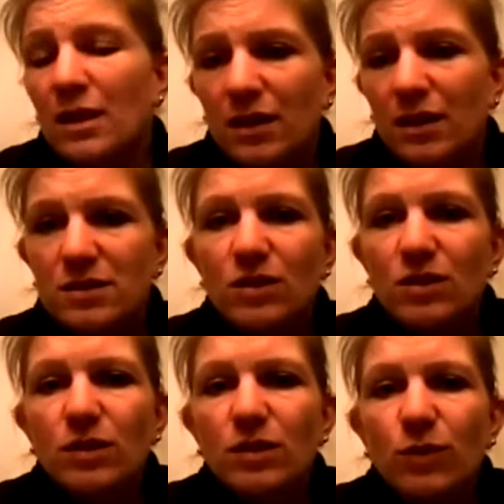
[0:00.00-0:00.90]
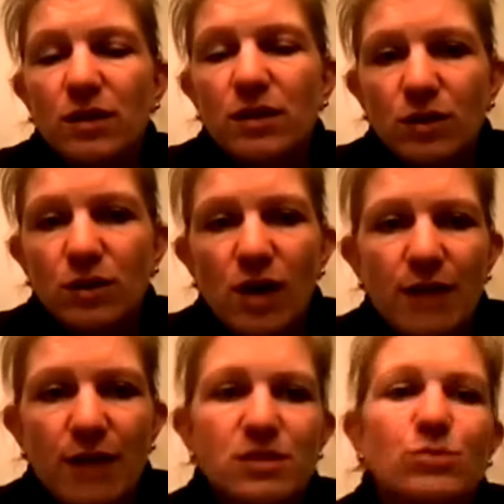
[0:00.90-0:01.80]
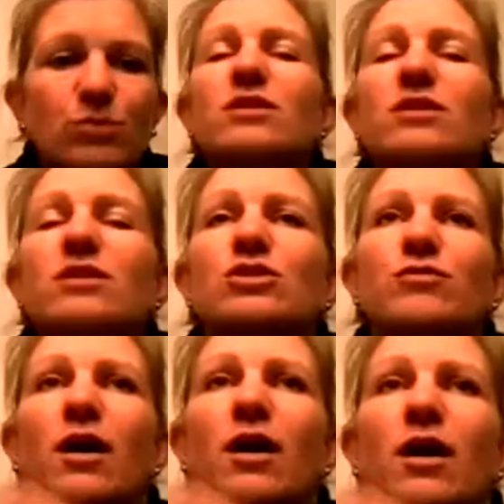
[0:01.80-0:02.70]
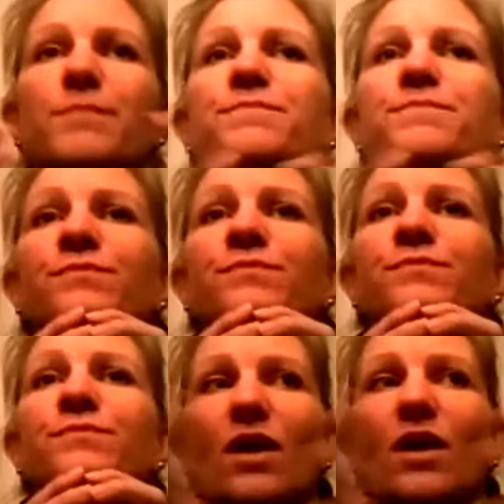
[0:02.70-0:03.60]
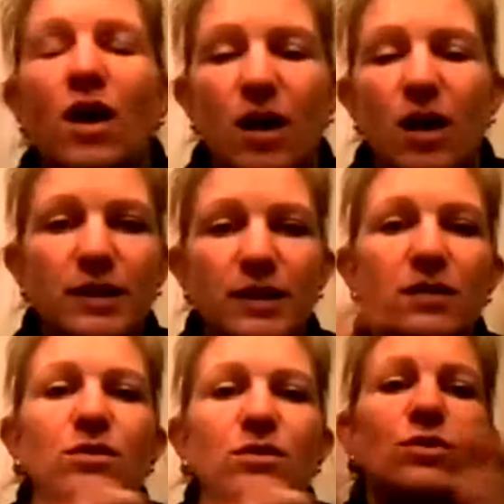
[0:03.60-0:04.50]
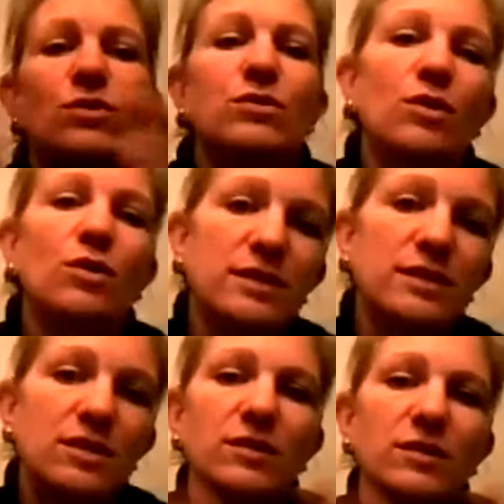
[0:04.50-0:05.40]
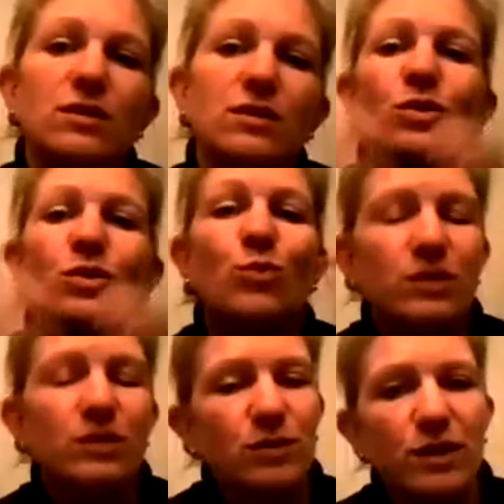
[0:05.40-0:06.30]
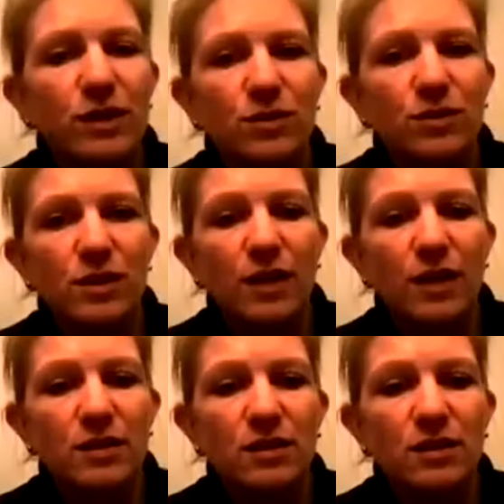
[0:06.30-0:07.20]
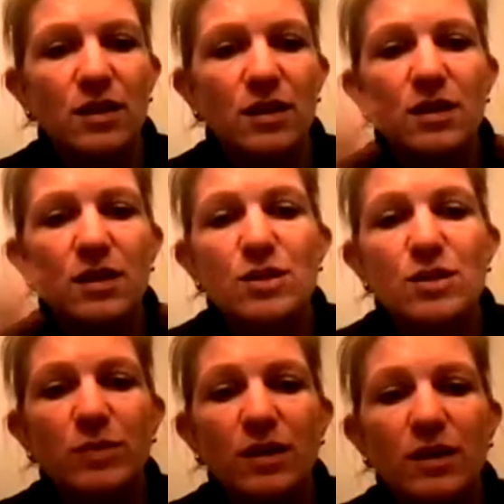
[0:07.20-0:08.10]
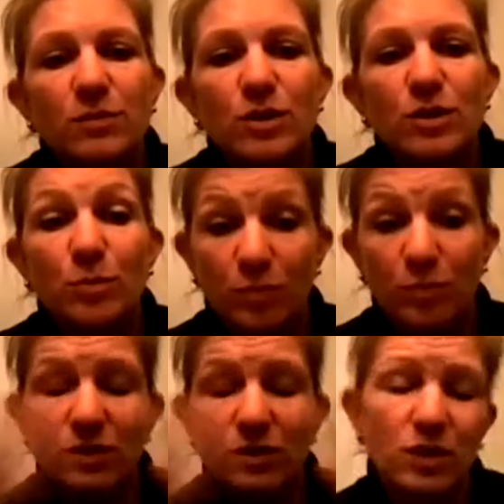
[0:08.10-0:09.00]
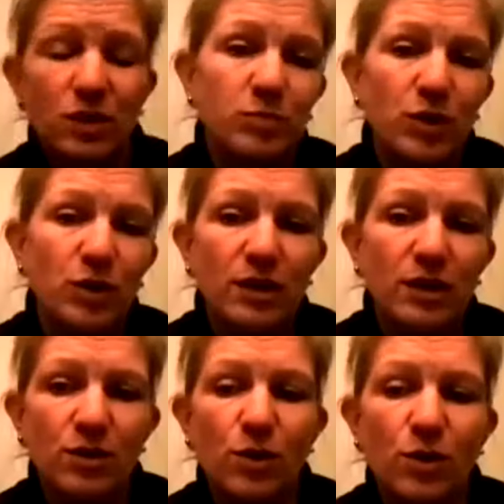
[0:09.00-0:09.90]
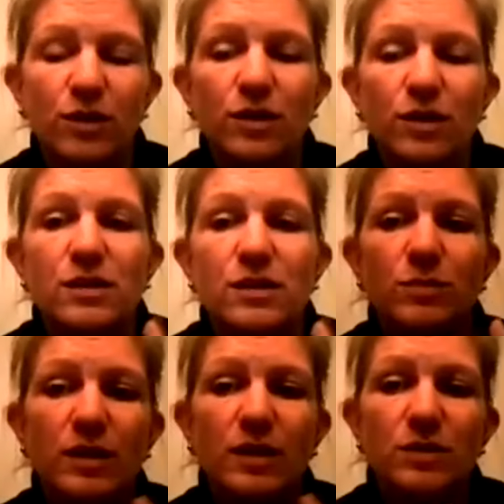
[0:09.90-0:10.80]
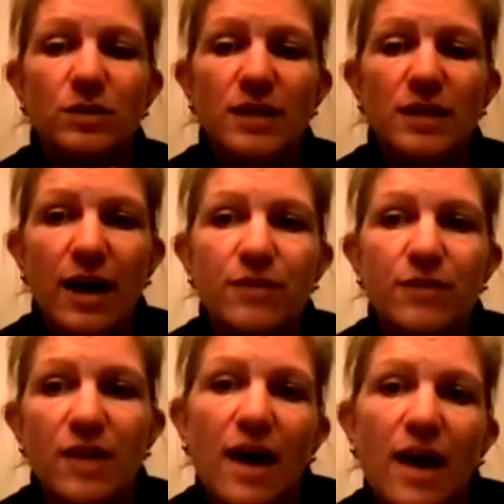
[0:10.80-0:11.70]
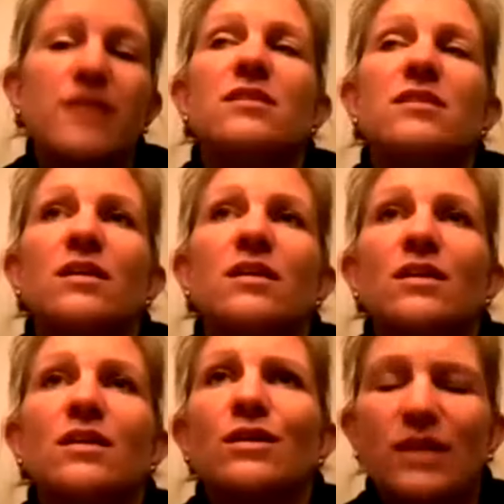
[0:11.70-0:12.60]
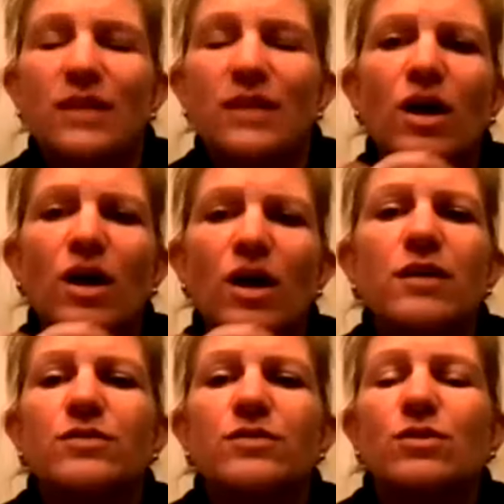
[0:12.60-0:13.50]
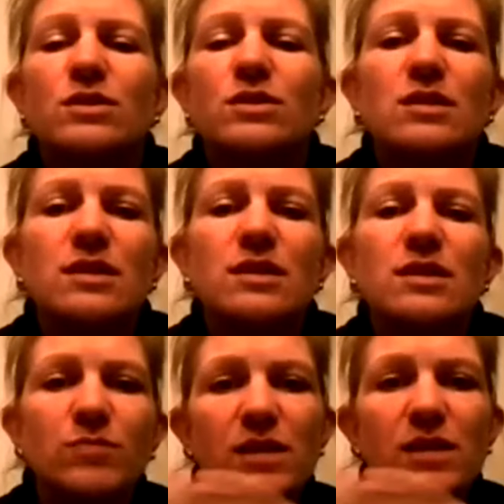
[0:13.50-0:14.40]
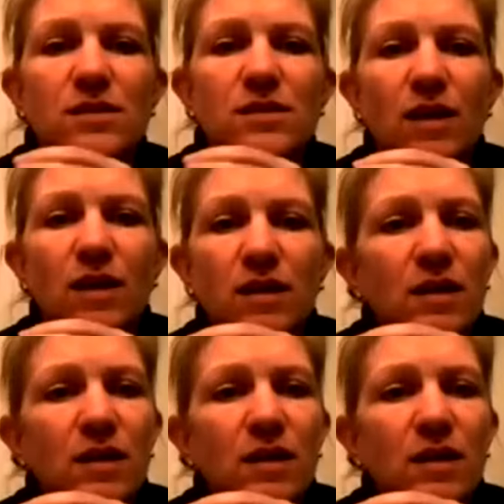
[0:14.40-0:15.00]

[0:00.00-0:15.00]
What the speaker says: It's the only way that you will have the switch from a hobby or growing something or wondering why you're not connecting to being able to blow it out of the water and to be able to have that drive. You know, it's amazing that